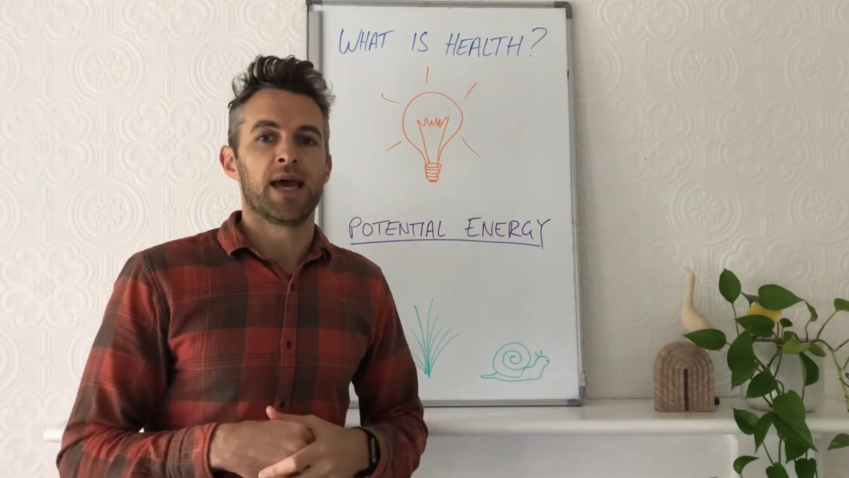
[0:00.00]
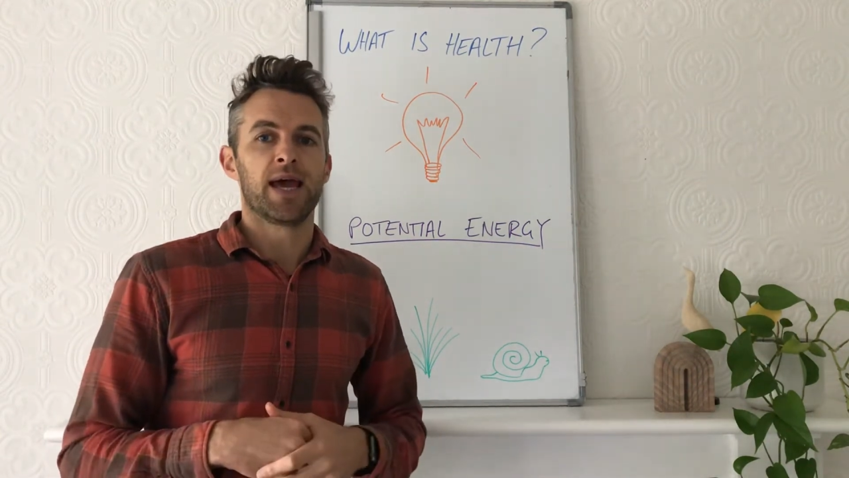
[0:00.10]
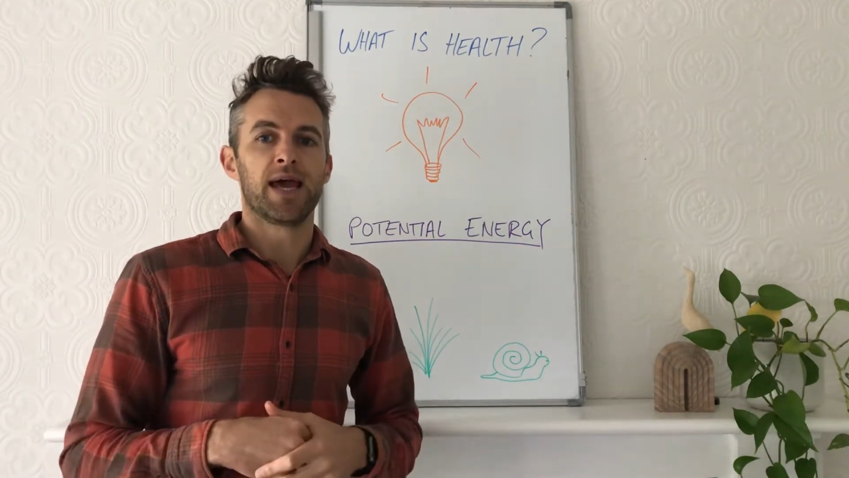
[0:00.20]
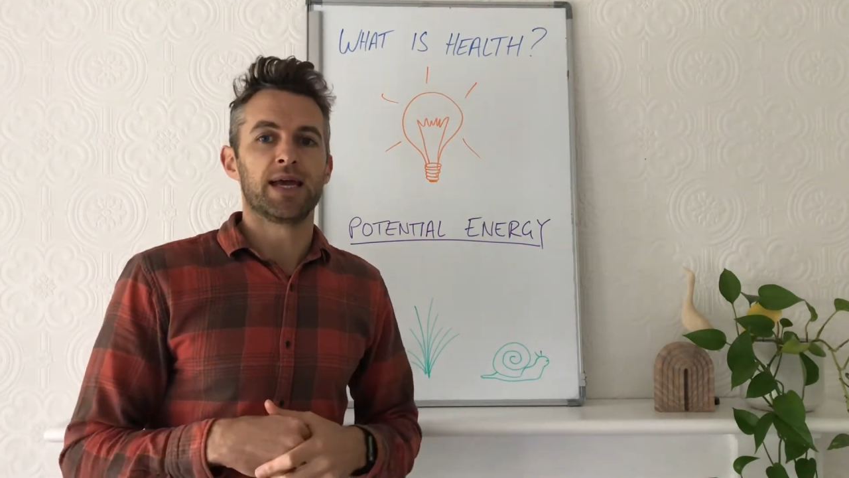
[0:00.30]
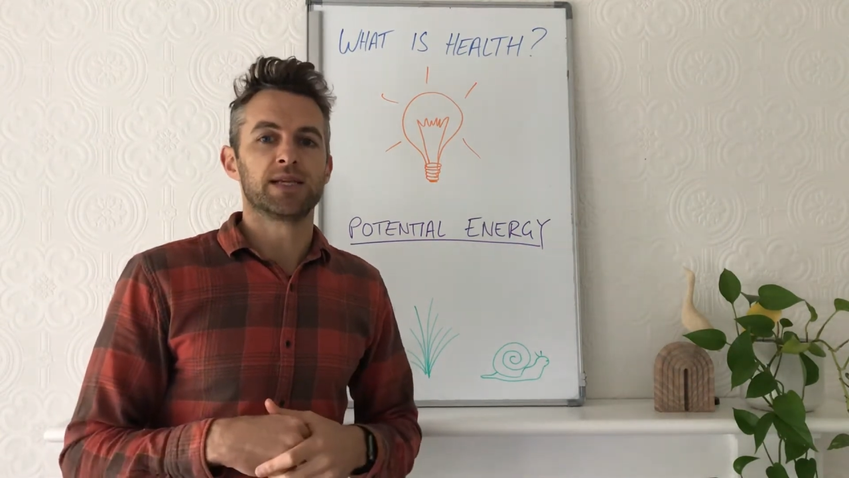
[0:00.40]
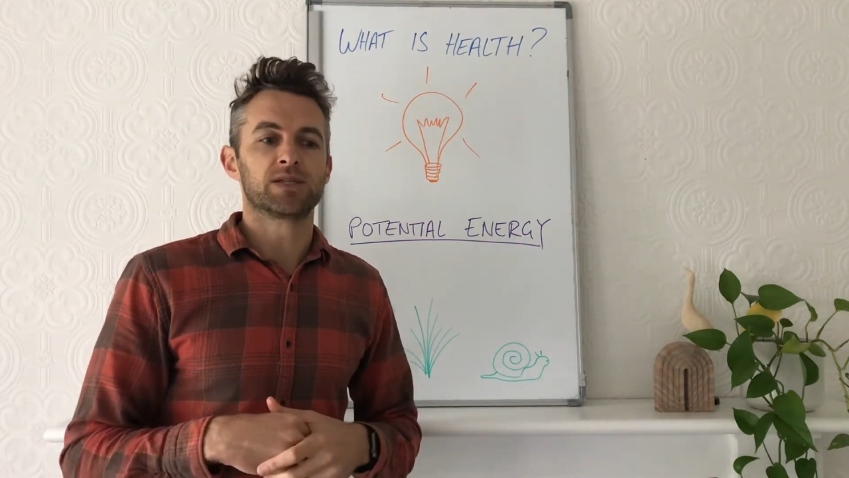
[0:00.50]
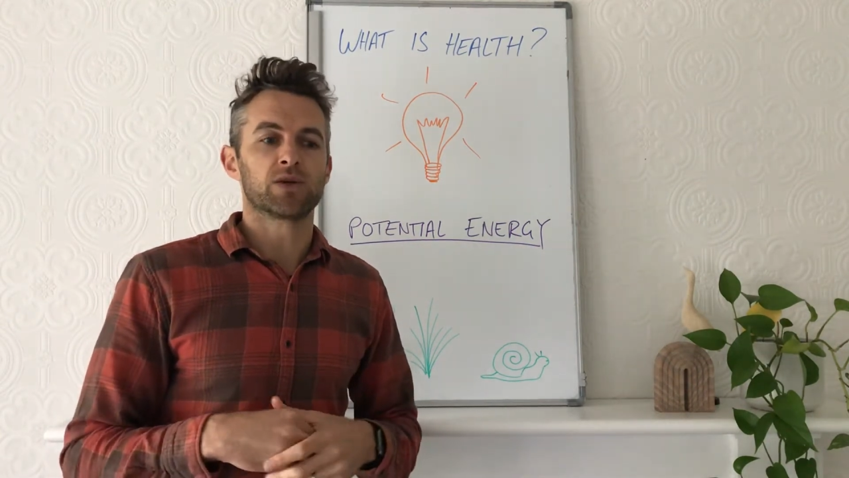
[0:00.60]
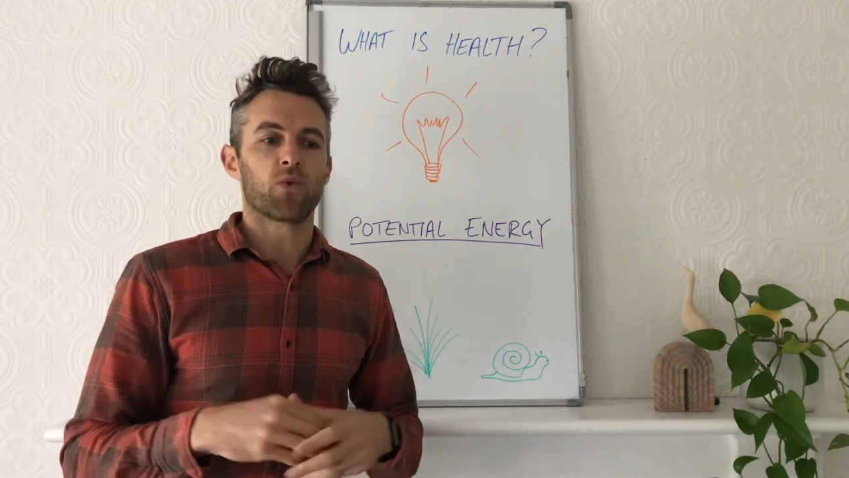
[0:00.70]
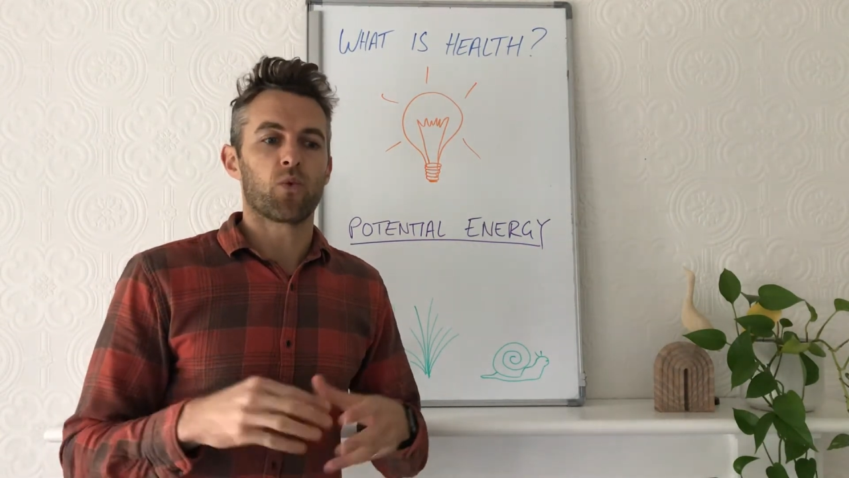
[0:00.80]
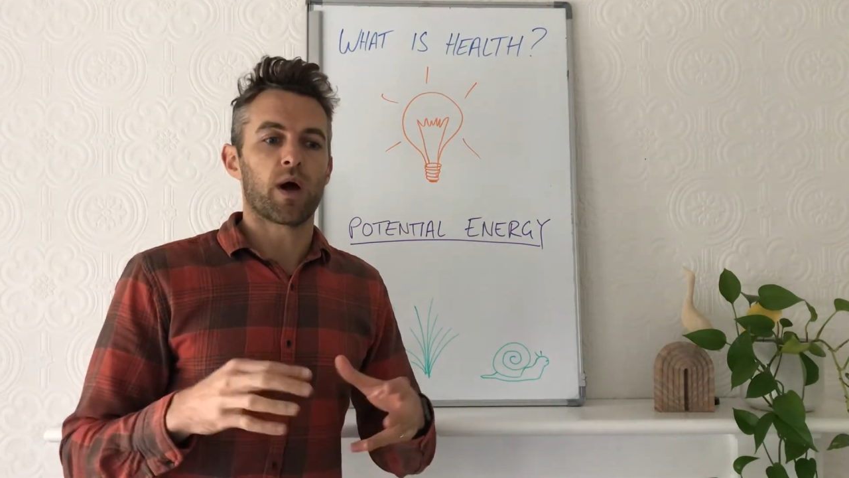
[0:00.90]
And
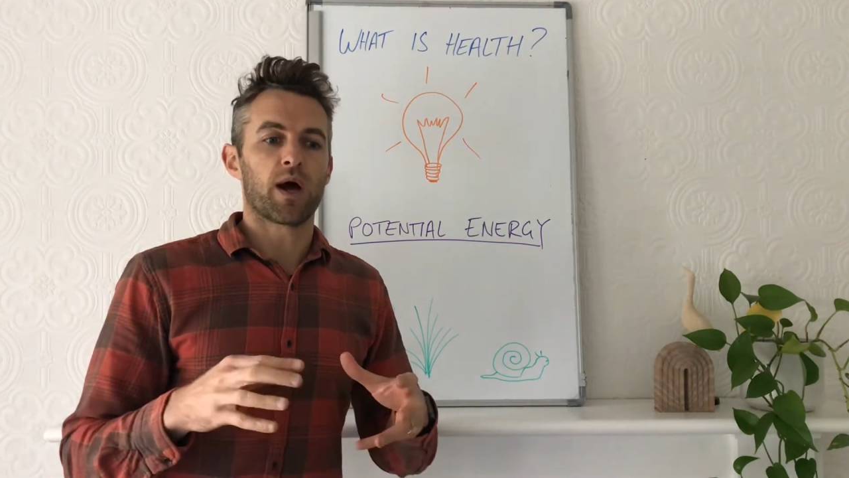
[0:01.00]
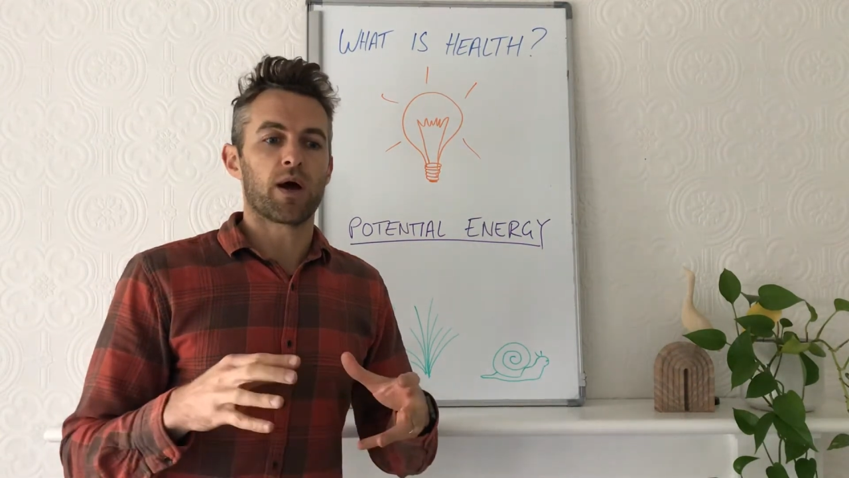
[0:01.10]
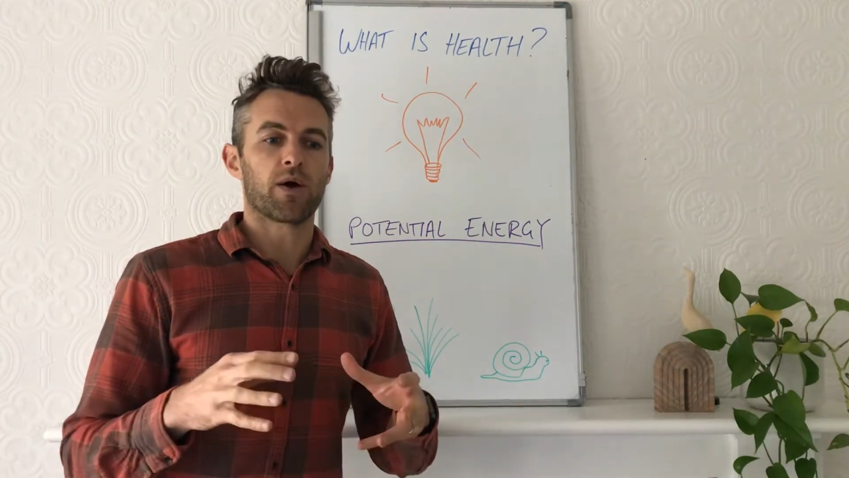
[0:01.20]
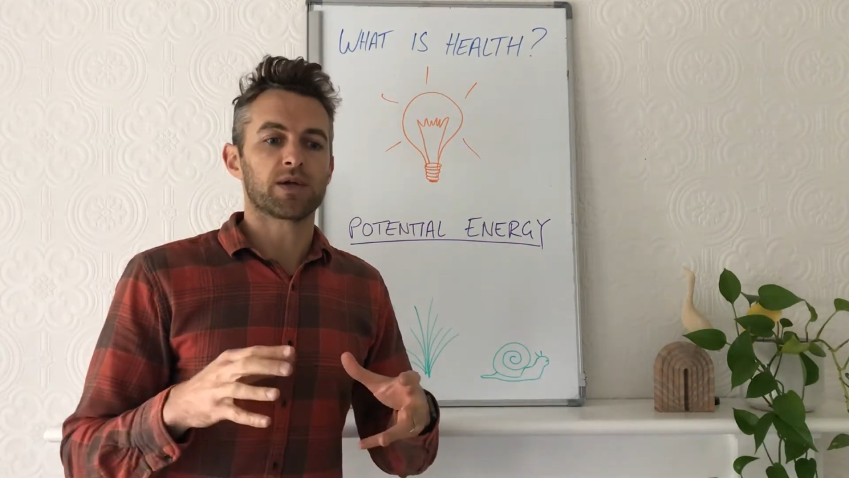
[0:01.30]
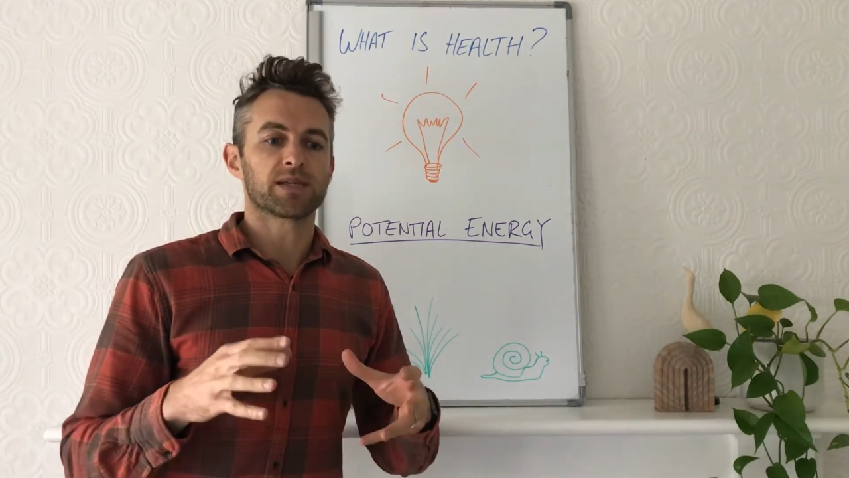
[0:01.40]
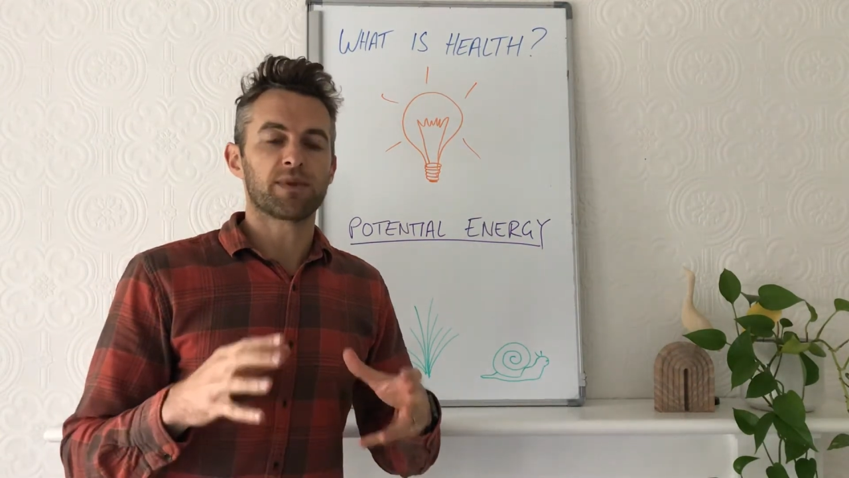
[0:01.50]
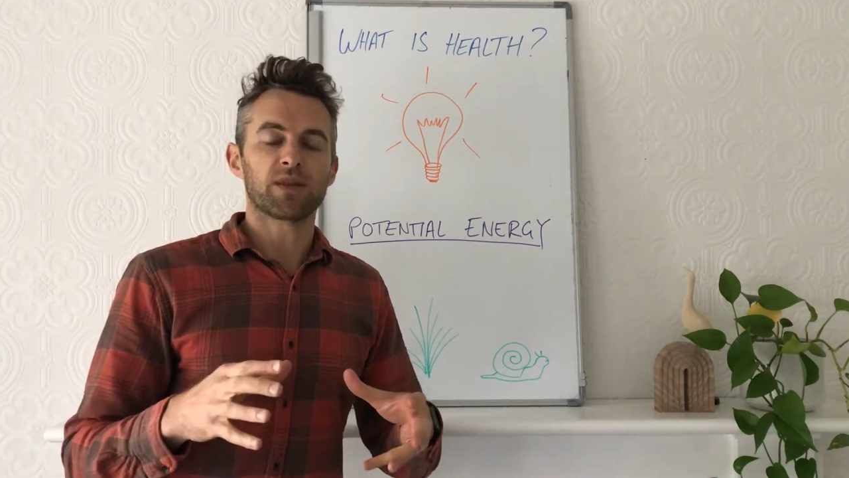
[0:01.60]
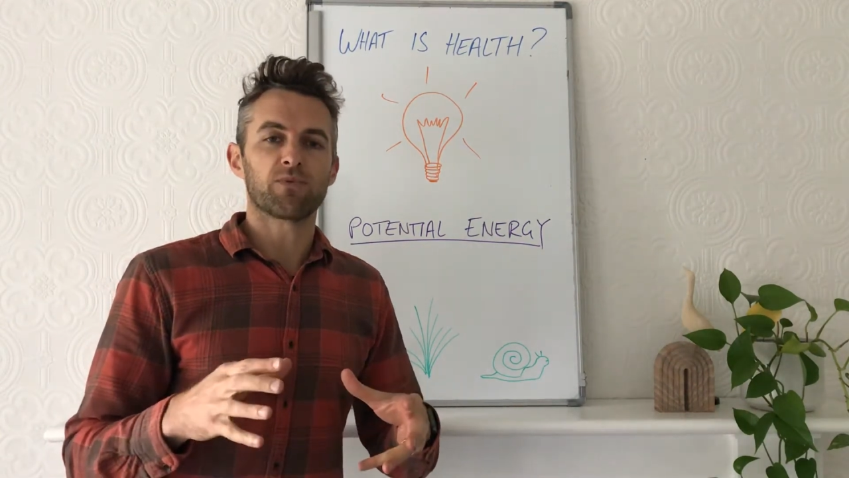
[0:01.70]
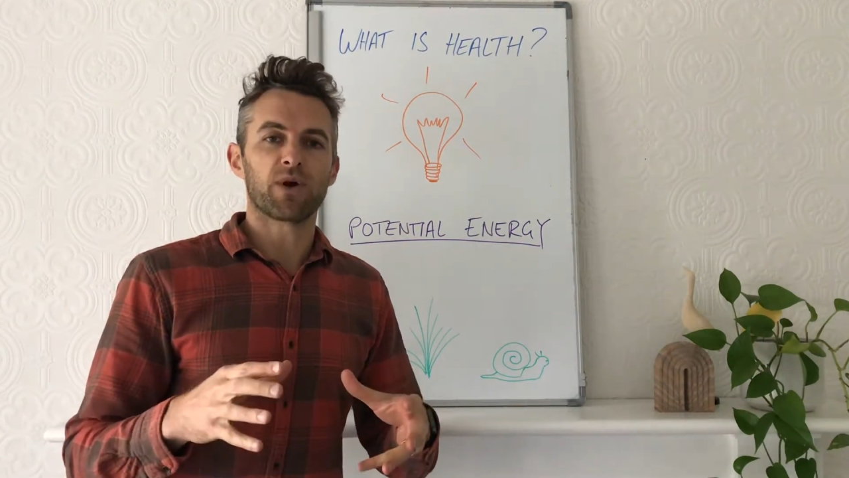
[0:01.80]
something that